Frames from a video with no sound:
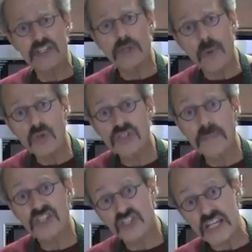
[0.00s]
he's supposed
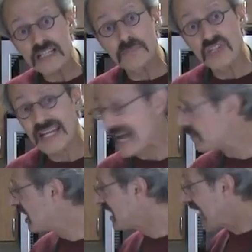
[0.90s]
to be
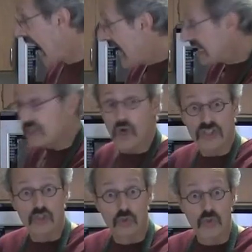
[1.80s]
circumscribed. I
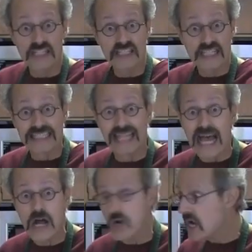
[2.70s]
cannot do anything
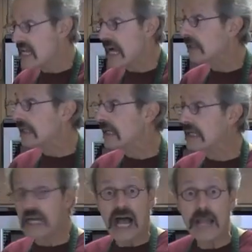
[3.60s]
now.
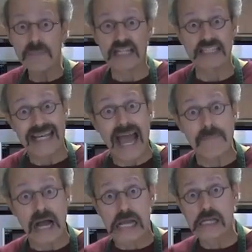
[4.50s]
I'm not a
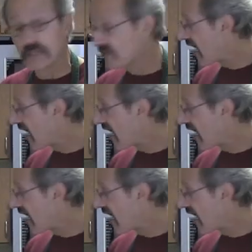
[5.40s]
rabbi.